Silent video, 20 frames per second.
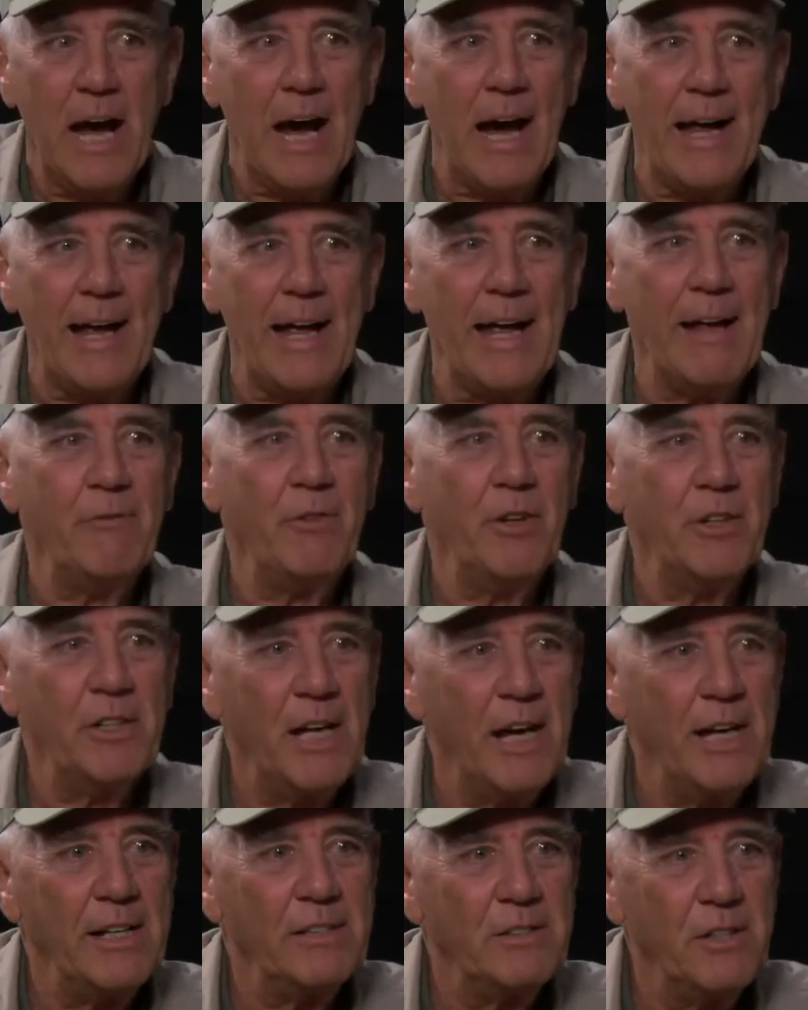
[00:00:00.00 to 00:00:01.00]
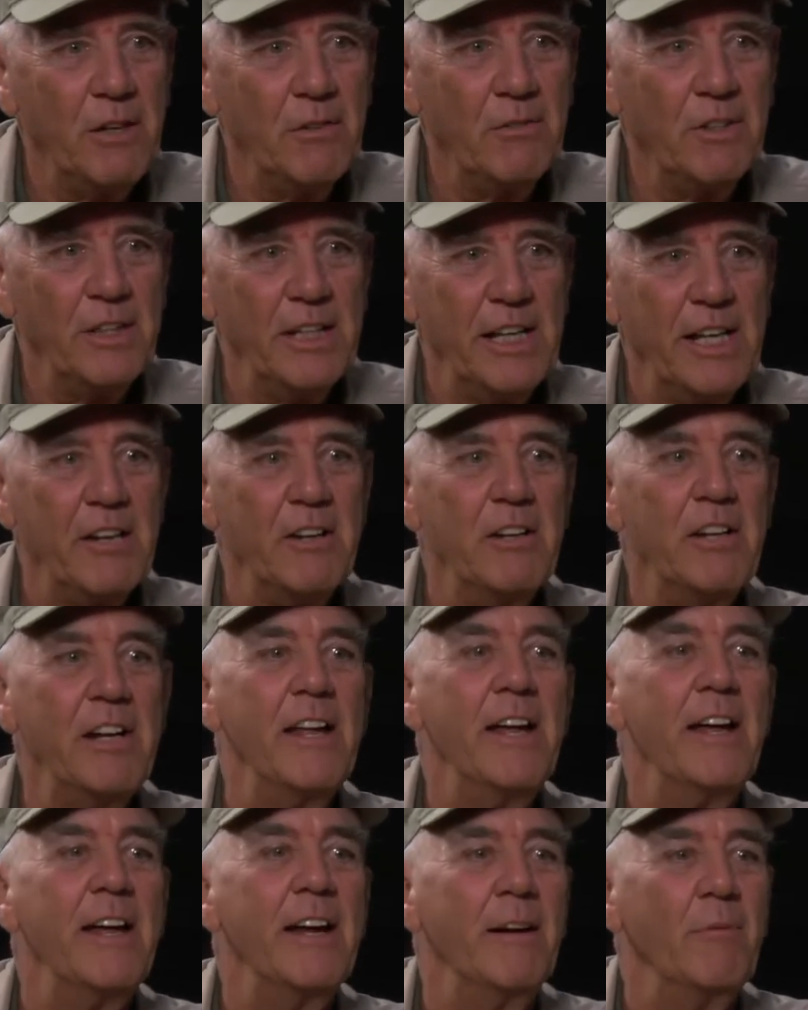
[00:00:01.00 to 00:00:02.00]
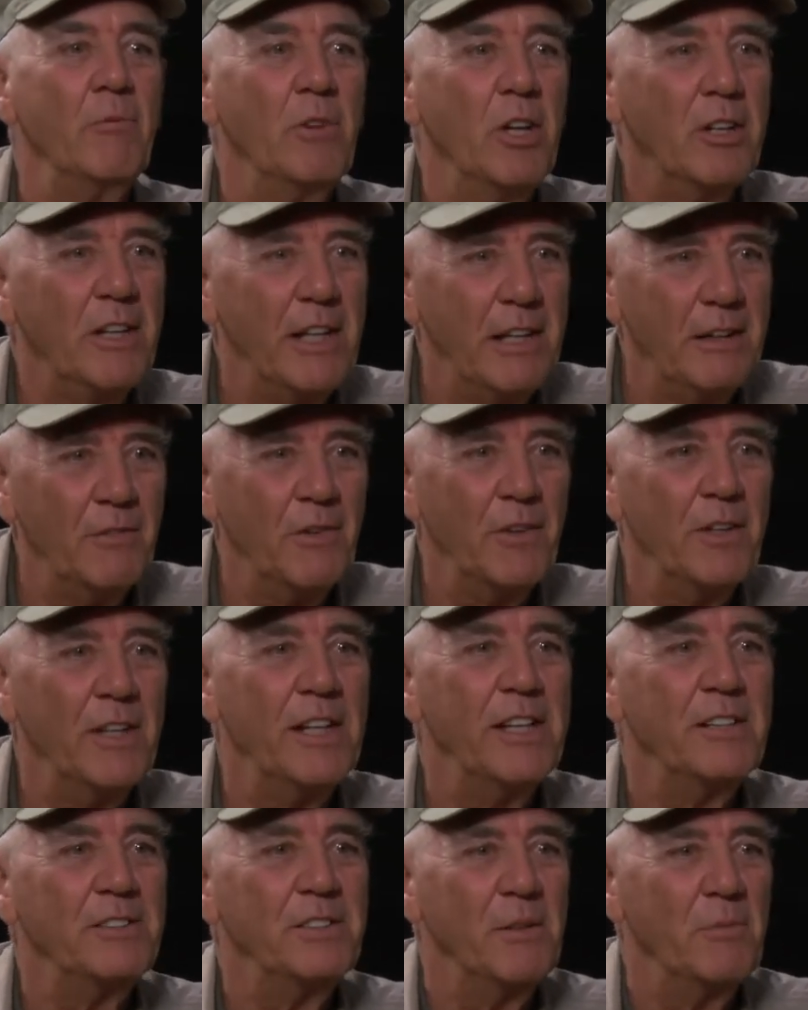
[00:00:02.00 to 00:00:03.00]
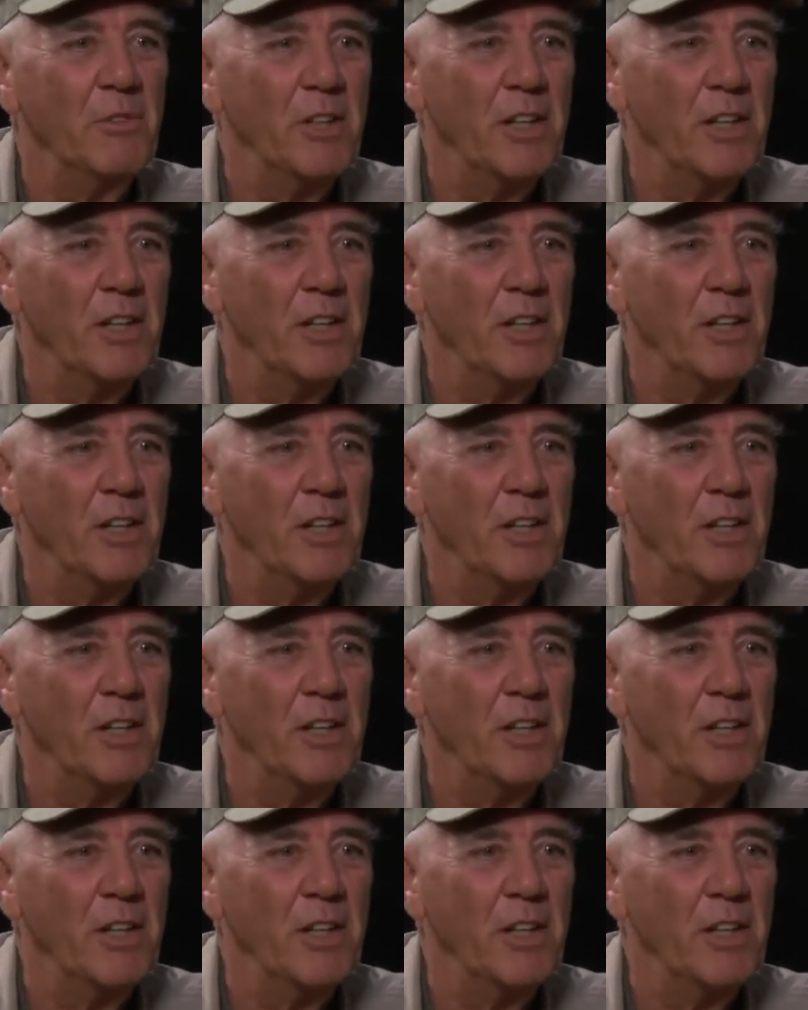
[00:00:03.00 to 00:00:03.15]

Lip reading: I advertised over the internet. I'm looking for this.